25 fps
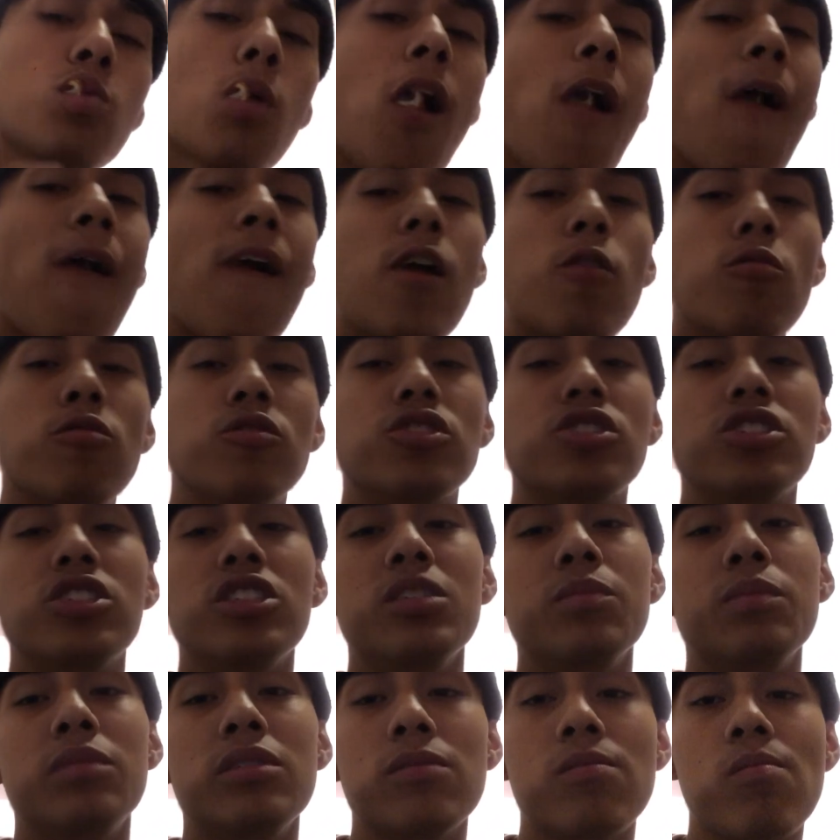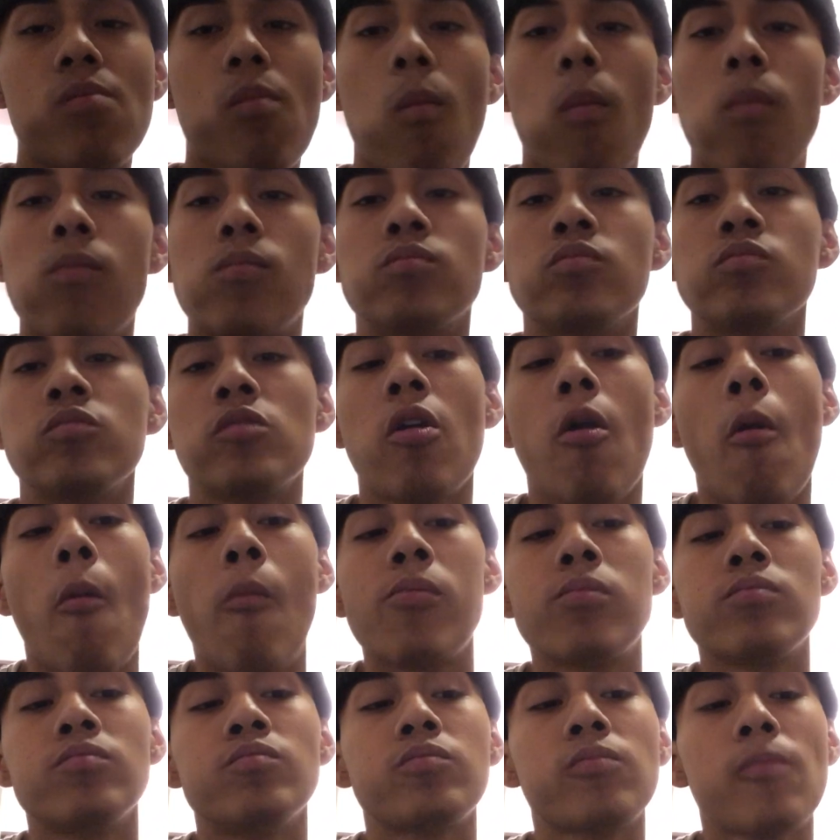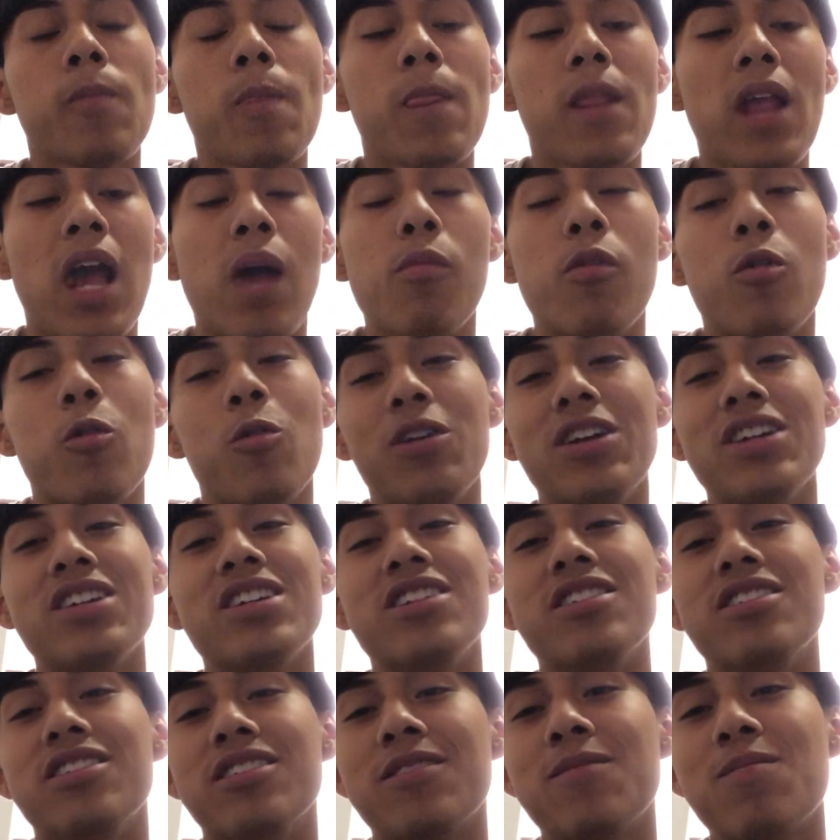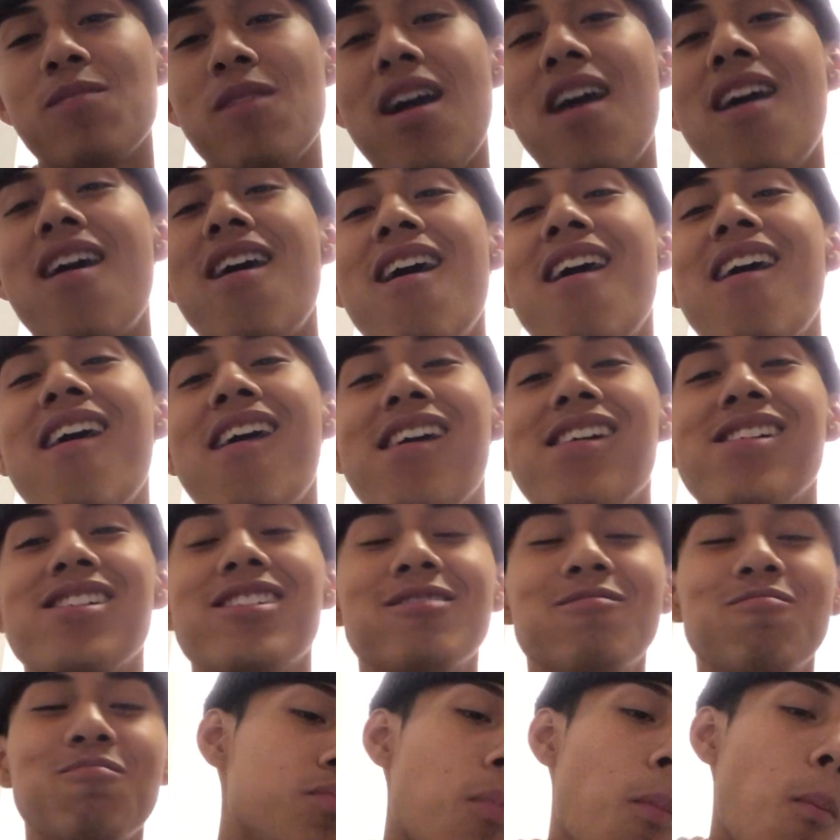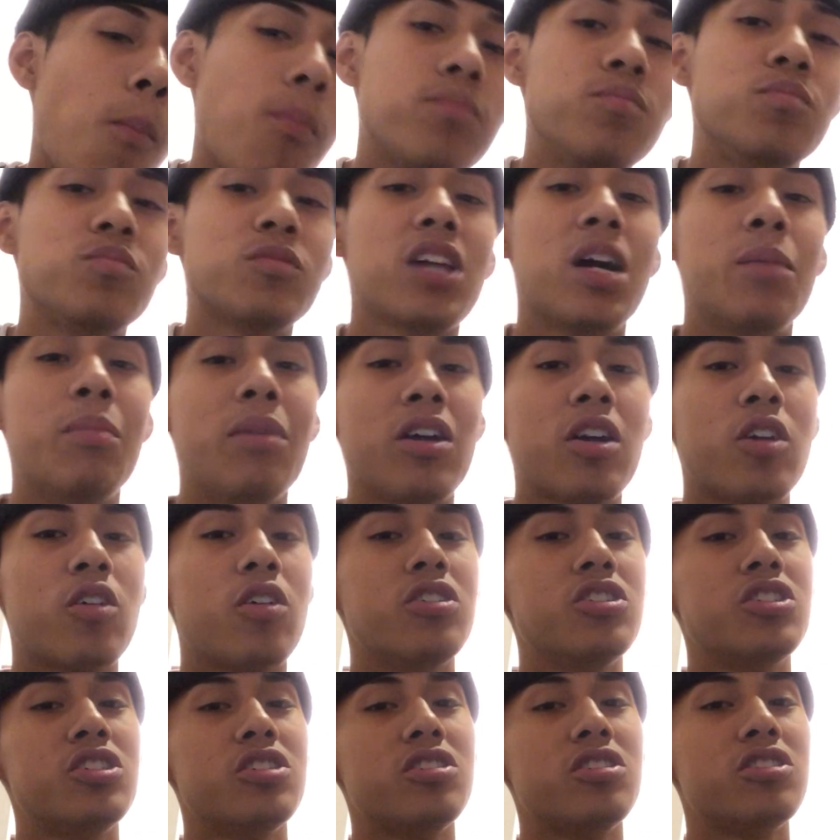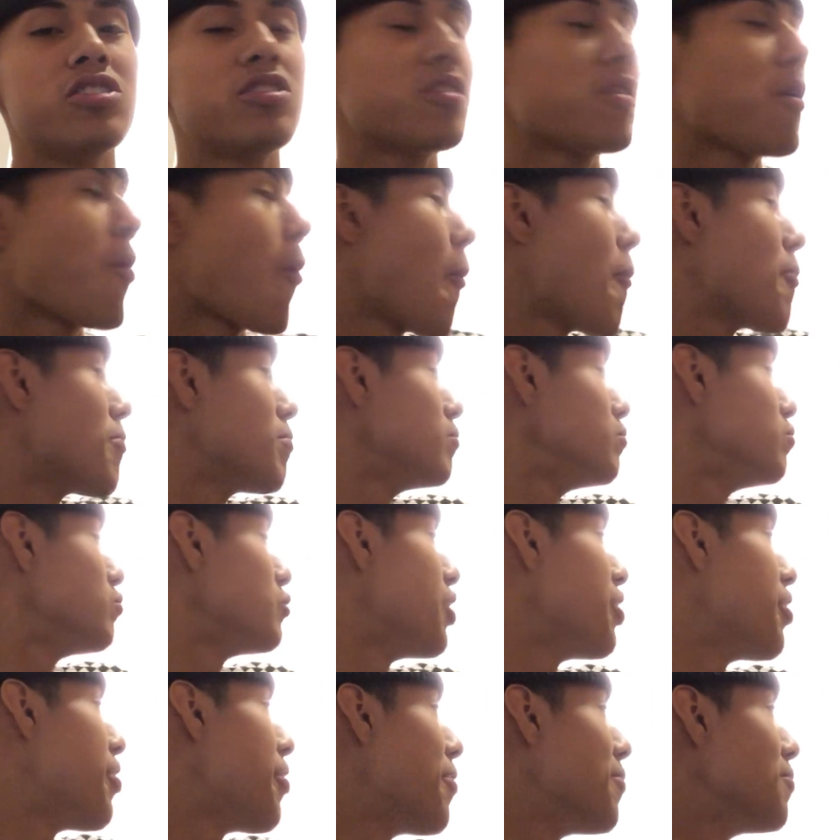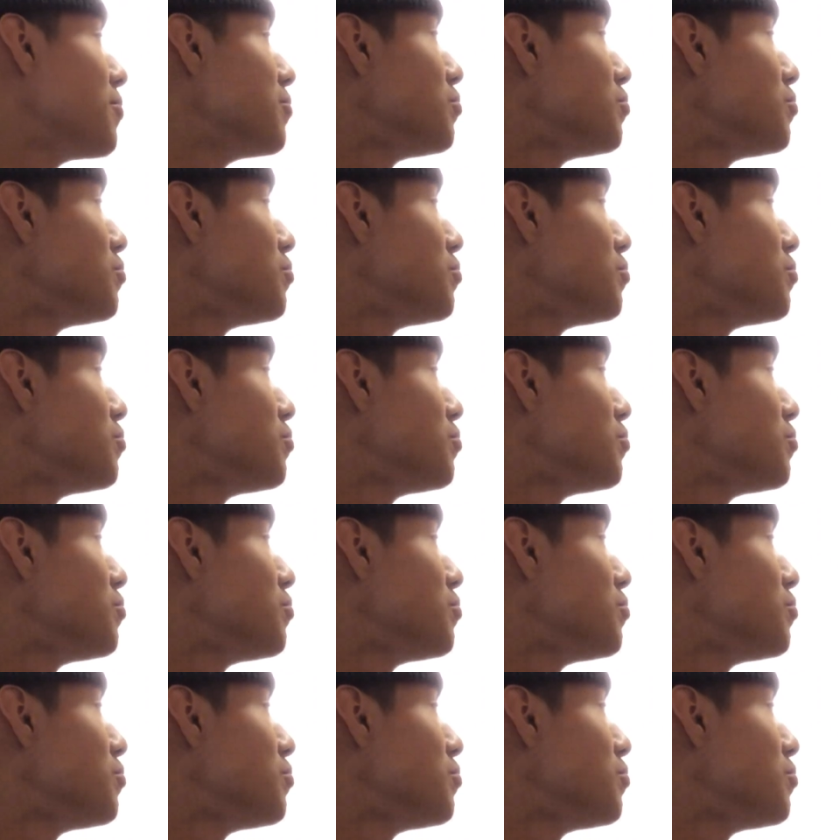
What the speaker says: Everyone's sleeping. I'm awake eating. I'm on crutches right here.